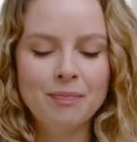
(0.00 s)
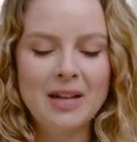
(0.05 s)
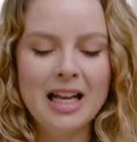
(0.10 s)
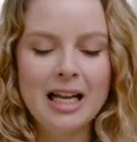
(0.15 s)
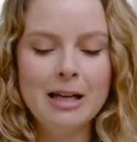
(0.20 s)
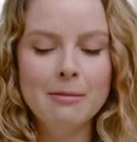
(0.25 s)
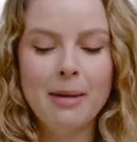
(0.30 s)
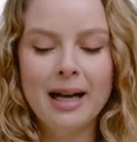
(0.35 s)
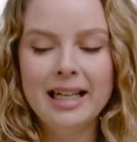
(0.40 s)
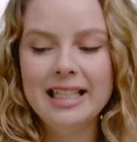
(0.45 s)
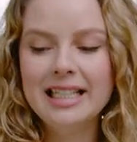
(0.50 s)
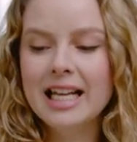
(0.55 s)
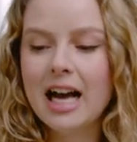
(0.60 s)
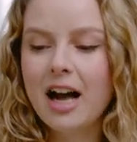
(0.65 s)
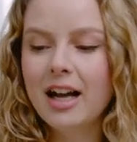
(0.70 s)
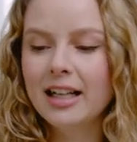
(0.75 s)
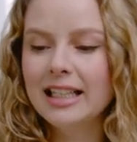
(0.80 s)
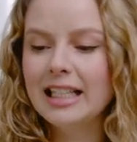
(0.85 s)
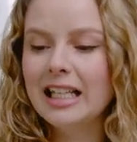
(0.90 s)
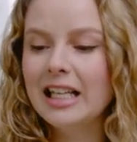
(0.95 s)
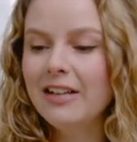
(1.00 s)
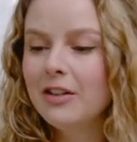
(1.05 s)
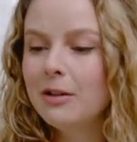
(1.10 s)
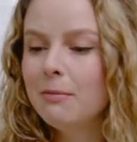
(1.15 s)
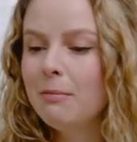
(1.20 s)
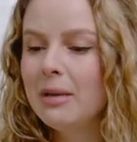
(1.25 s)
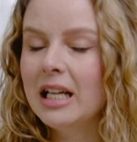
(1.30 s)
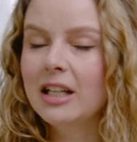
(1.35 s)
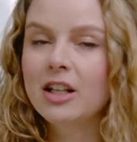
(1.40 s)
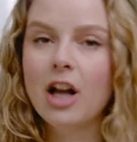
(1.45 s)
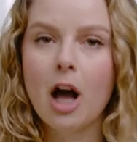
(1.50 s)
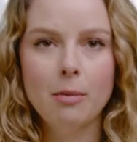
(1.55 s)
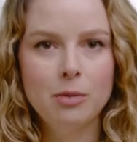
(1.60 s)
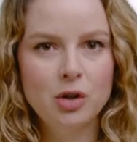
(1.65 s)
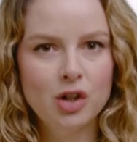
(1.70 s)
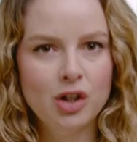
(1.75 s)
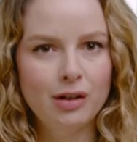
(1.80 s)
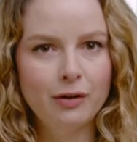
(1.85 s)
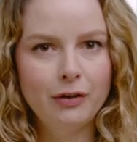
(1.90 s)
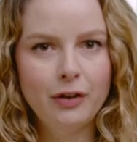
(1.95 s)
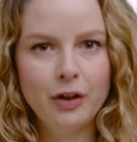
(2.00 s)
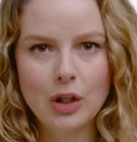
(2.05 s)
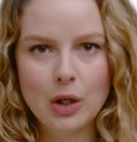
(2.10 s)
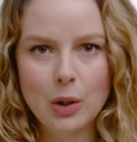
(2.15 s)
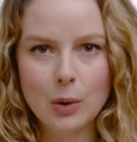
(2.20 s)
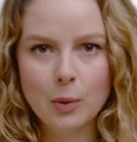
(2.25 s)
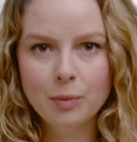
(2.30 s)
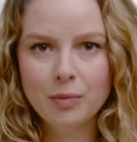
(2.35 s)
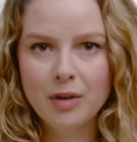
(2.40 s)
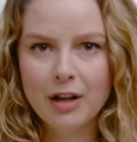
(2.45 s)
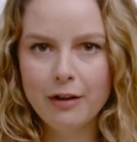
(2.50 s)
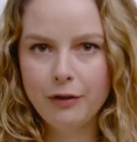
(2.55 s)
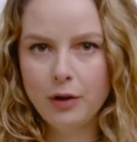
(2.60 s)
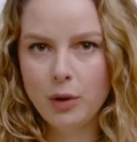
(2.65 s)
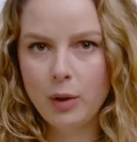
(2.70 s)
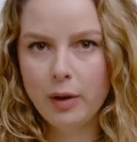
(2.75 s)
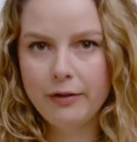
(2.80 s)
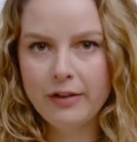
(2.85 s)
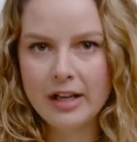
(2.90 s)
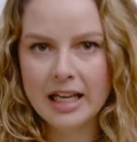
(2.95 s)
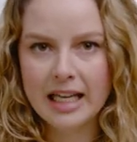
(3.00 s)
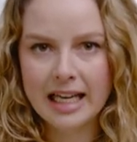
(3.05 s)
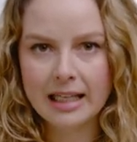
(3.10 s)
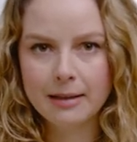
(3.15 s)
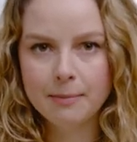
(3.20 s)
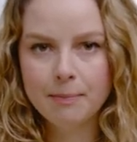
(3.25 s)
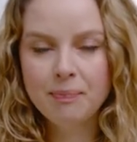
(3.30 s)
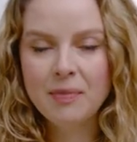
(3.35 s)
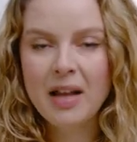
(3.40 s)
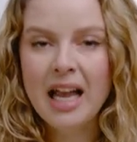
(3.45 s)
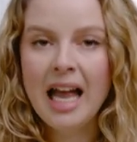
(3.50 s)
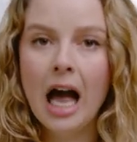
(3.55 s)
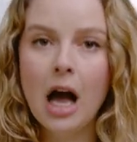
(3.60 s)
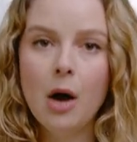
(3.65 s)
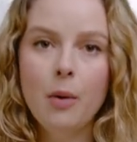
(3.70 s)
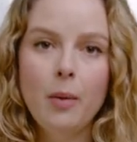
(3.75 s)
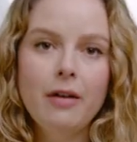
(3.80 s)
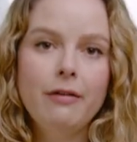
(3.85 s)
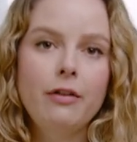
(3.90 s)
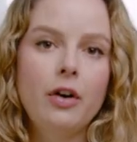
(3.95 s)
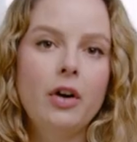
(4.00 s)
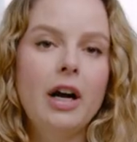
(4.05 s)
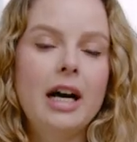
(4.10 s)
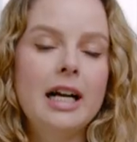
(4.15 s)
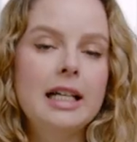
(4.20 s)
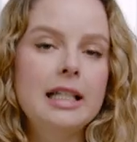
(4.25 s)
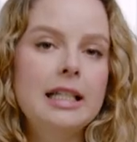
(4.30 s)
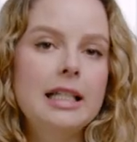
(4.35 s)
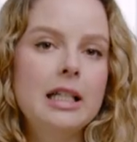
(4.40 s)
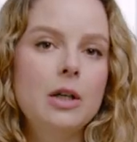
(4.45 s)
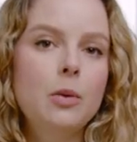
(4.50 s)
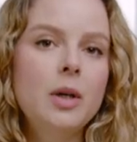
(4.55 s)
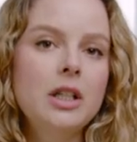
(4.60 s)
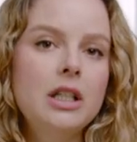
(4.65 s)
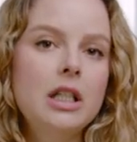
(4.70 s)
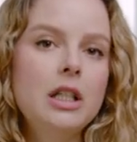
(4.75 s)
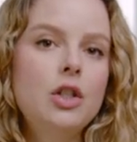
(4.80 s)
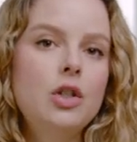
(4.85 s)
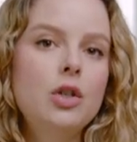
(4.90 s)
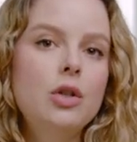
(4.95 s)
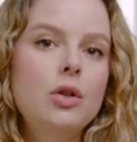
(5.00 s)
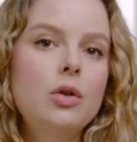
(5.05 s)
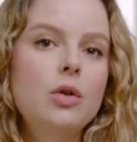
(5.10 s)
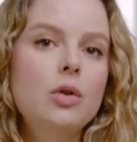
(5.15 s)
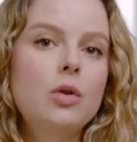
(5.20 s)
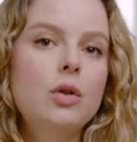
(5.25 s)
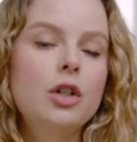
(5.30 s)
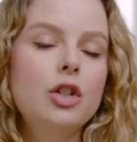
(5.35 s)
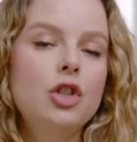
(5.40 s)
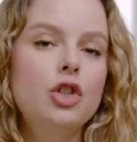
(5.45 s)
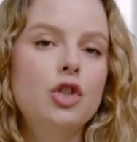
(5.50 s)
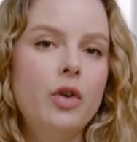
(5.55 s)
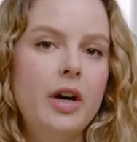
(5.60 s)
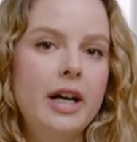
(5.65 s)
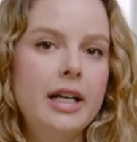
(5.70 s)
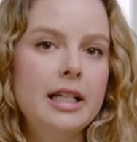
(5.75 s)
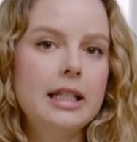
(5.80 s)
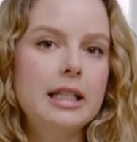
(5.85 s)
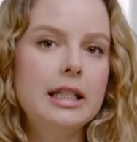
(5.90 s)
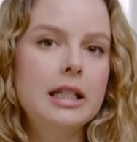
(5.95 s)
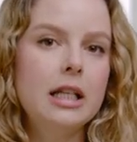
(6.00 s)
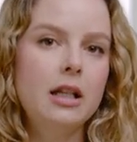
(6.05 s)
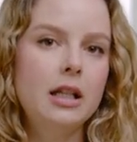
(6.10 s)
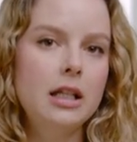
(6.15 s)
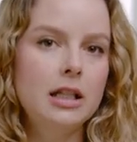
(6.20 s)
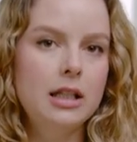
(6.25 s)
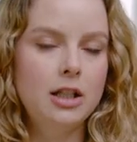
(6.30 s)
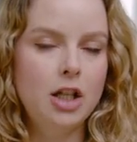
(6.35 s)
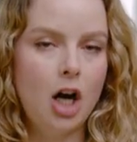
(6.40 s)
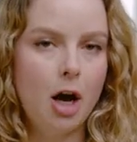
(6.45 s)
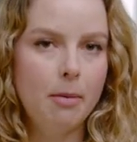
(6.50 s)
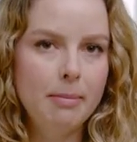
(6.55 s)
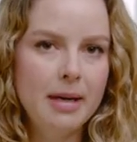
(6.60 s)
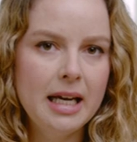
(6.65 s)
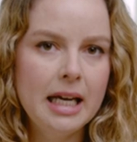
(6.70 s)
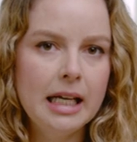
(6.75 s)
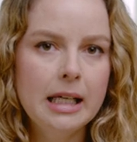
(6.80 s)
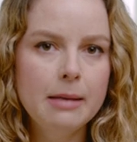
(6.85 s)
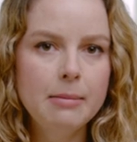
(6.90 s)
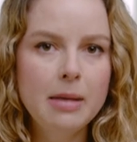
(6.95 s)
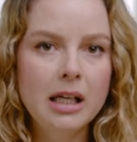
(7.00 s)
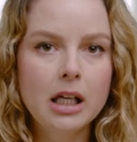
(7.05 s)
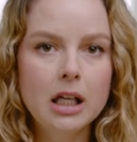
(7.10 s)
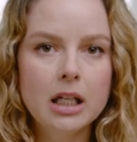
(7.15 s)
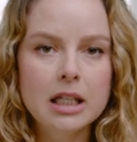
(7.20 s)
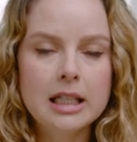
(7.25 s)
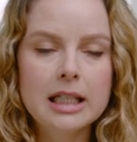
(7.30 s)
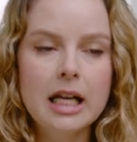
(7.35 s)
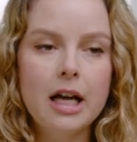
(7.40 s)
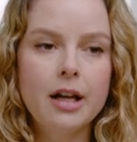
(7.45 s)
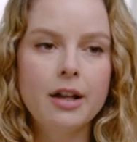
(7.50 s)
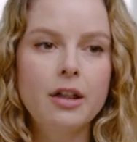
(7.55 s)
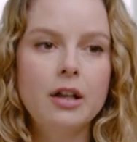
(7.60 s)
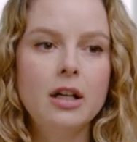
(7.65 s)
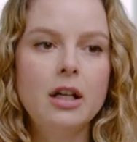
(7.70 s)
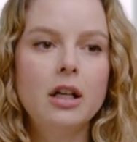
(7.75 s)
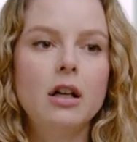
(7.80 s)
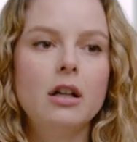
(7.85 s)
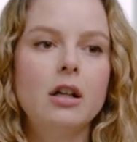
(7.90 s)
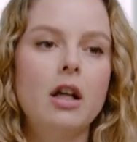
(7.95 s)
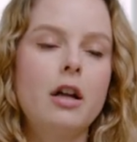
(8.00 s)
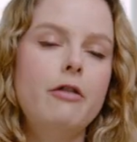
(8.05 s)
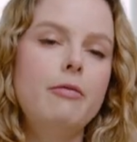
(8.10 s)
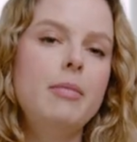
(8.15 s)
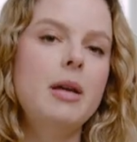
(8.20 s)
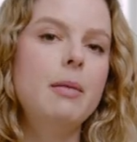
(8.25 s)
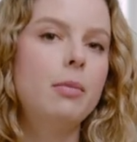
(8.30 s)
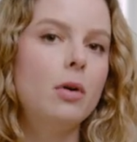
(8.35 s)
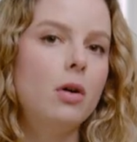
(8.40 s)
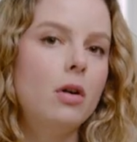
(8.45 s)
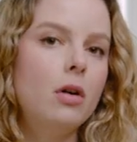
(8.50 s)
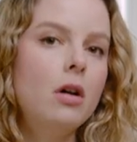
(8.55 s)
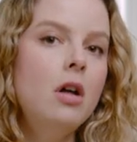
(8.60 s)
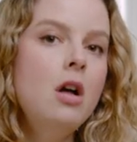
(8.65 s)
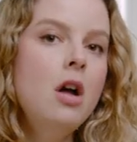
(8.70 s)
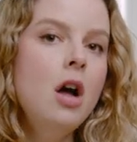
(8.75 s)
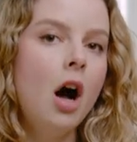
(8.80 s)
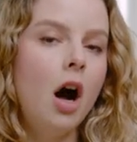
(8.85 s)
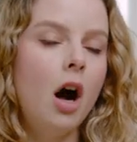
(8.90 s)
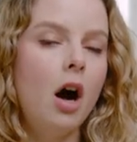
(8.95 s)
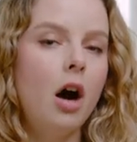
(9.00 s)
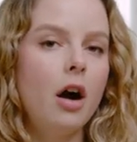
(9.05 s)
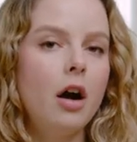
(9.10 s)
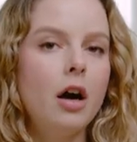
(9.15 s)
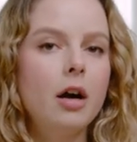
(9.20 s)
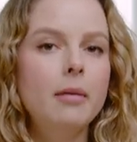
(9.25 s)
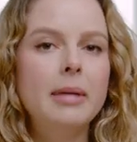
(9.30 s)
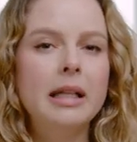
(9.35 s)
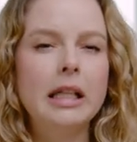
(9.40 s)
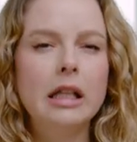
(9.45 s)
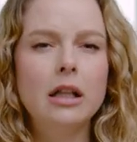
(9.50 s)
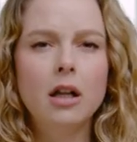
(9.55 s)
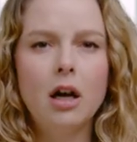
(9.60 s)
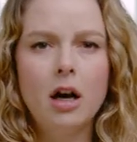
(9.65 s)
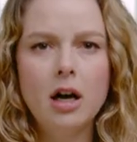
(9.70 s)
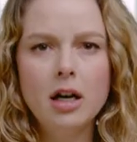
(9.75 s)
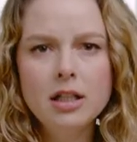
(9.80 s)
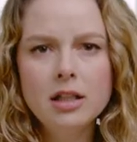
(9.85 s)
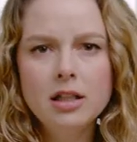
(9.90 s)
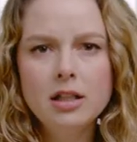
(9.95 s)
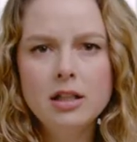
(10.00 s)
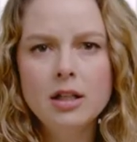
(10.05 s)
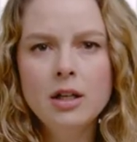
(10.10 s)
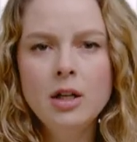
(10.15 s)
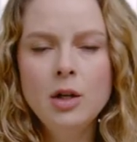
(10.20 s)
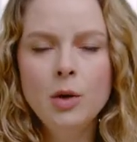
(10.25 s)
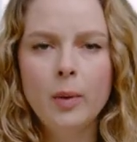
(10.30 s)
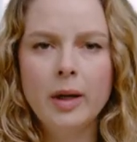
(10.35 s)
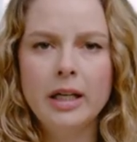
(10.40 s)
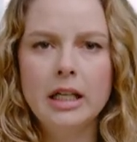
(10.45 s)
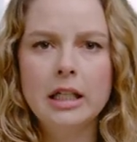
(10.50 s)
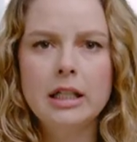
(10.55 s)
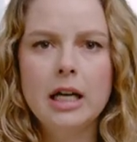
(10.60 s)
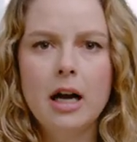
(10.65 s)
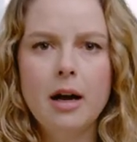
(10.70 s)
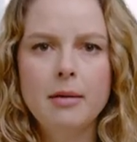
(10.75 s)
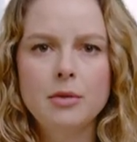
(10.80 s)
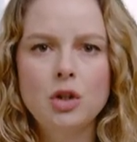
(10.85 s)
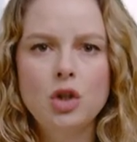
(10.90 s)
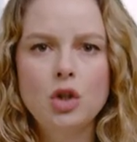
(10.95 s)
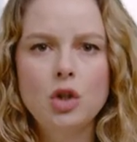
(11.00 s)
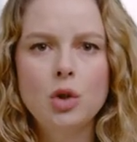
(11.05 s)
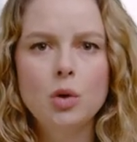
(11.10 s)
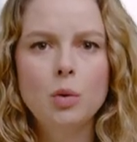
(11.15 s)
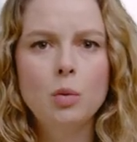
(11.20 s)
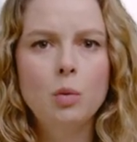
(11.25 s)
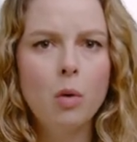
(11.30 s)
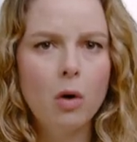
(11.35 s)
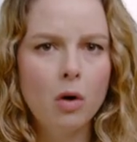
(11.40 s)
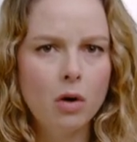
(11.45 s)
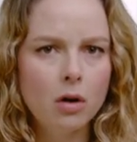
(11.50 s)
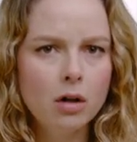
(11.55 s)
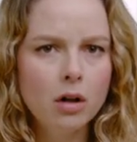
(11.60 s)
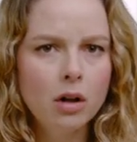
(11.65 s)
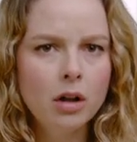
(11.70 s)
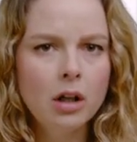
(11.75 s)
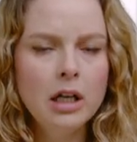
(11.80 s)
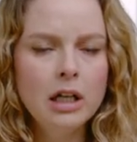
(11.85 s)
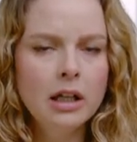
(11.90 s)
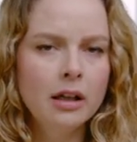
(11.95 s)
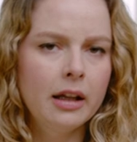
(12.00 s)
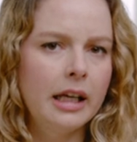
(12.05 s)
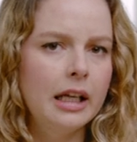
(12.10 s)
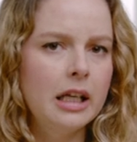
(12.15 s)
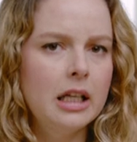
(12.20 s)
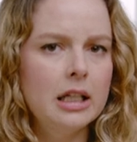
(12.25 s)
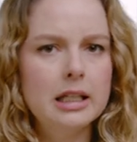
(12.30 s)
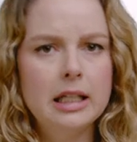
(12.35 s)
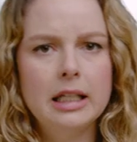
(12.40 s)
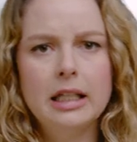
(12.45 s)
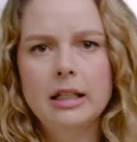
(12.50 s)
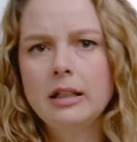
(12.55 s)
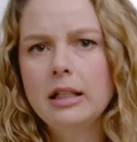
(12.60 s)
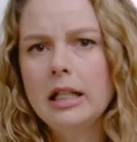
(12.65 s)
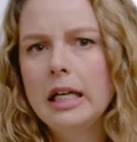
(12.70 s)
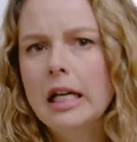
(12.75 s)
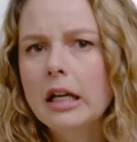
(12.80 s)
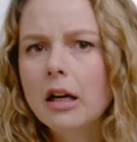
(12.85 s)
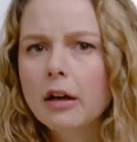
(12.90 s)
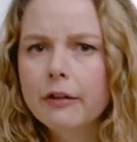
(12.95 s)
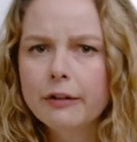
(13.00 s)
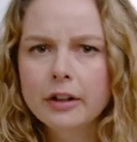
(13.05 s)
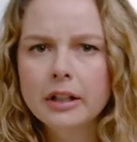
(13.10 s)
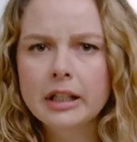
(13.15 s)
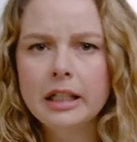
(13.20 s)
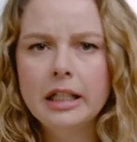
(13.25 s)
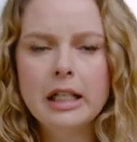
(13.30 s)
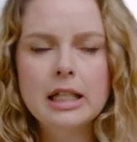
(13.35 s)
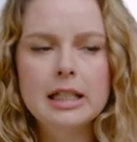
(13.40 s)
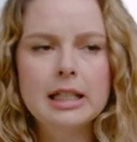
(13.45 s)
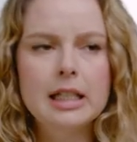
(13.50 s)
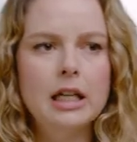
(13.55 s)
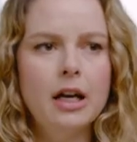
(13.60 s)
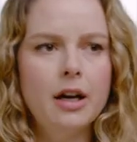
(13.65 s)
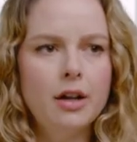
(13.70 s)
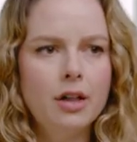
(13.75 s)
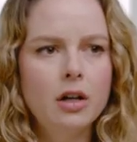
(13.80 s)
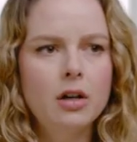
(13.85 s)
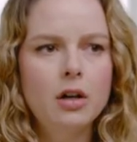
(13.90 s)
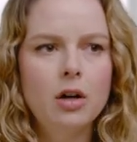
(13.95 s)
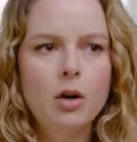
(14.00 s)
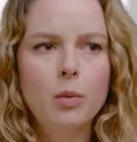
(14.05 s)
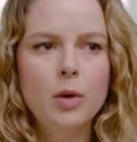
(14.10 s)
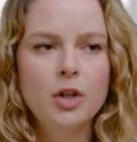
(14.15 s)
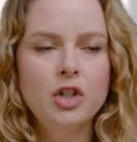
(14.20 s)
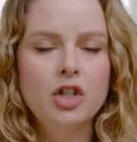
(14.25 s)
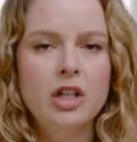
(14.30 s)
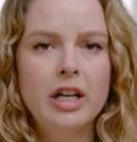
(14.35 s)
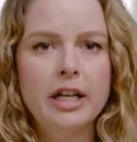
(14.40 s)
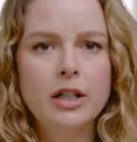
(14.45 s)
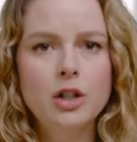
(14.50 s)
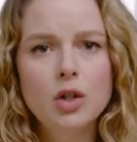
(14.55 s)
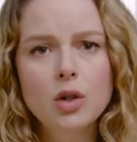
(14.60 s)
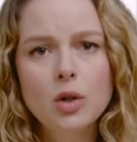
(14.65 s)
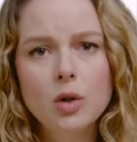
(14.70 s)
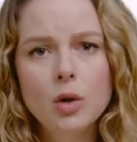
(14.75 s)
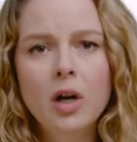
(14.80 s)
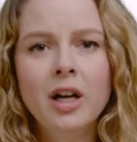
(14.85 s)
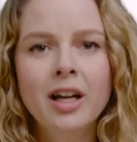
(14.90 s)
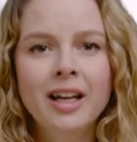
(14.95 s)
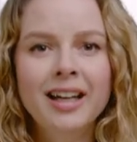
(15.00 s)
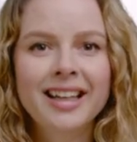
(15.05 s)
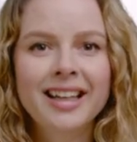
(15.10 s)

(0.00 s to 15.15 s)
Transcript: It might not even be an option for you if you're a vegan. However, I still wanted to address this topic because I think a lot of people are a bit lost when it comes to wool. Like, is it eco-friendly? Is it ethical? What should I do?